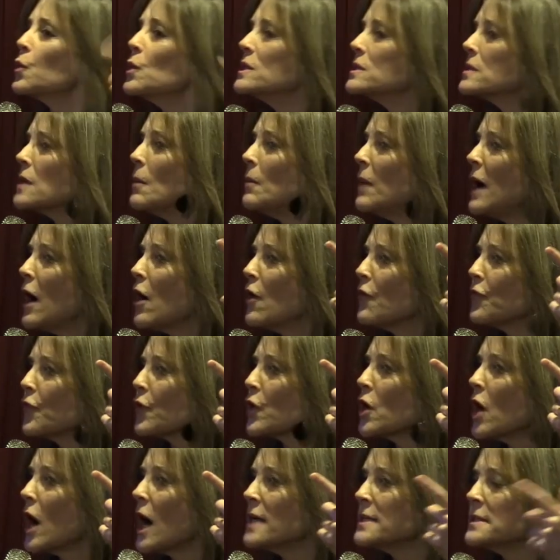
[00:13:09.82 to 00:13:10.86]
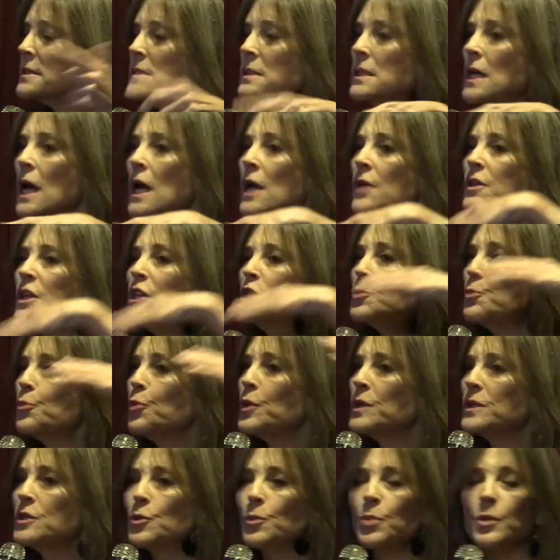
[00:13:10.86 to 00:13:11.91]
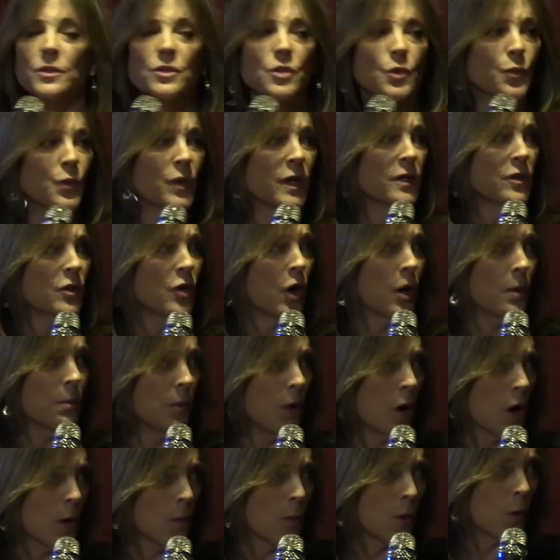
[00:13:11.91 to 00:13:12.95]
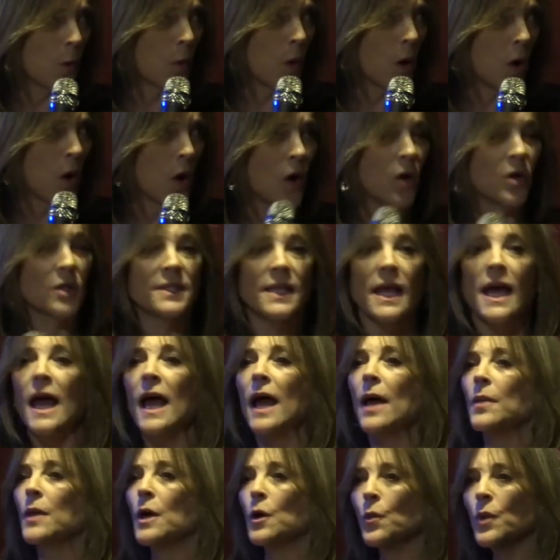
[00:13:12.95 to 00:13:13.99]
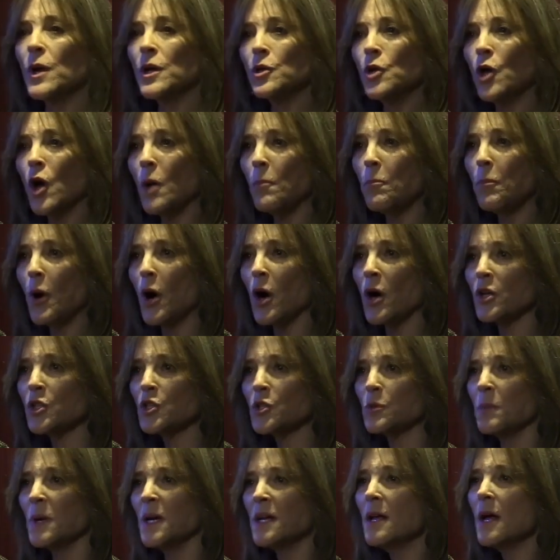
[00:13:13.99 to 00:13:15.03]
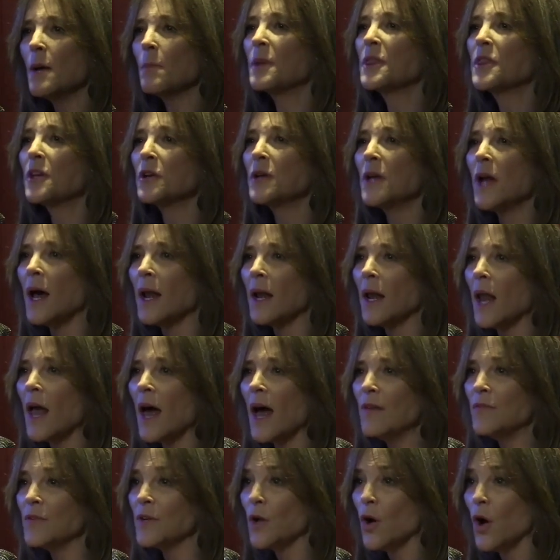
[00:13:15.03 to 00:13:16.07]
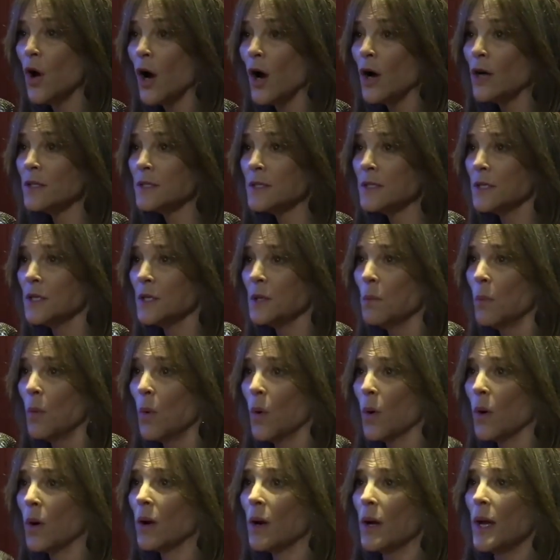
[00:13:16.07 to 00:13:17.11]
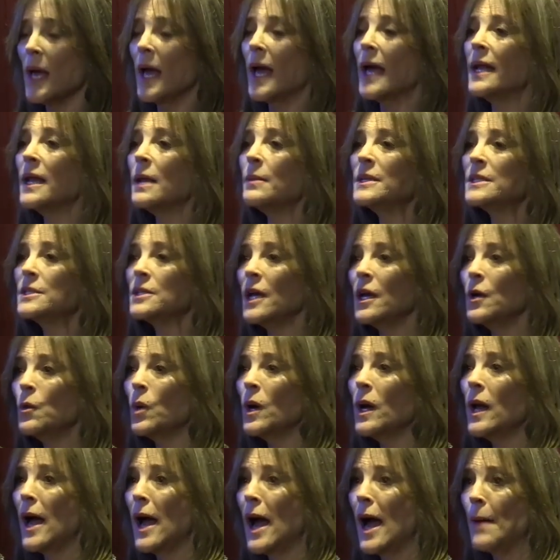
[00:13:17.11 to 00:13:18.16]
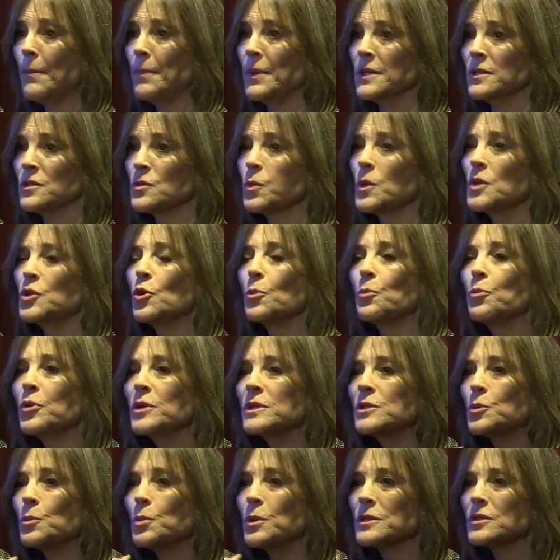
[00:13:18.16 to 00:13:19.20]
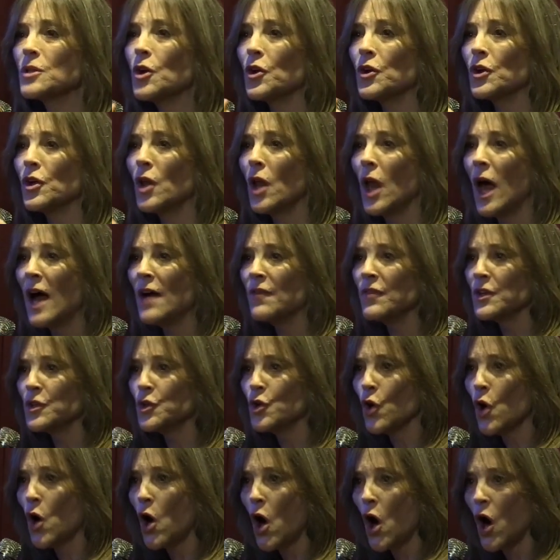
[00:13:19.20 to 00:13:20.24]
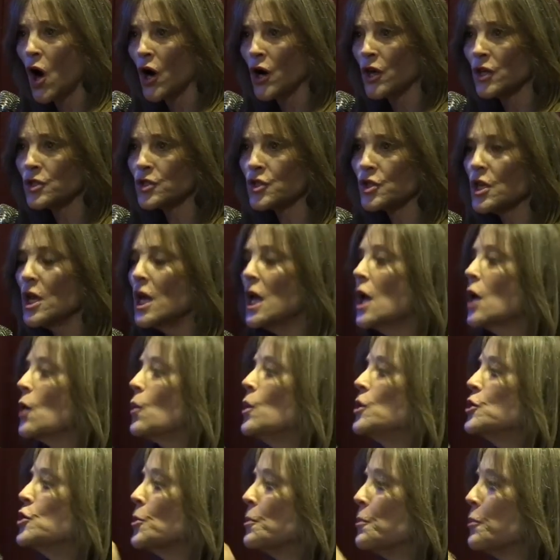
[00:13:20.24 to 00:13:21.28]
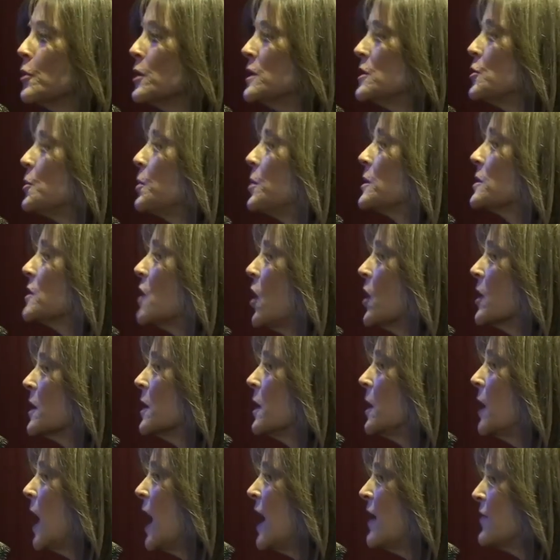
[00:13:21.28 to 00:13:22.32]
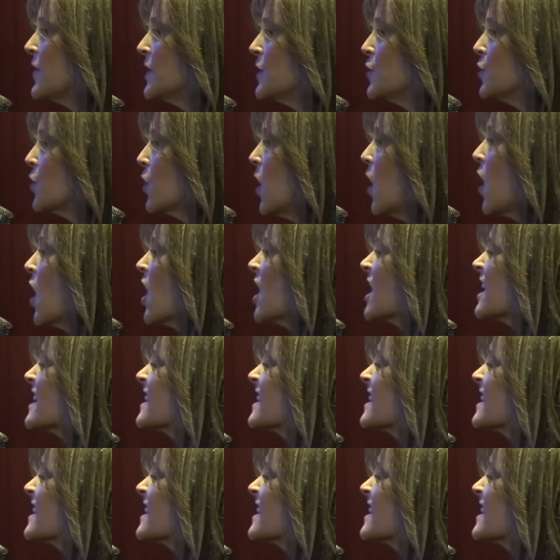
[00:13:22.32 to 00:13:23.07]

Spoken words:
we somehow have forgotten. These principles are written on marble walls, and they're written on parchment, but they're not alive in our hearts anymore. And let me tell you what happens when your principles aren't alive in your heart. When your principles aren't alive in your heart,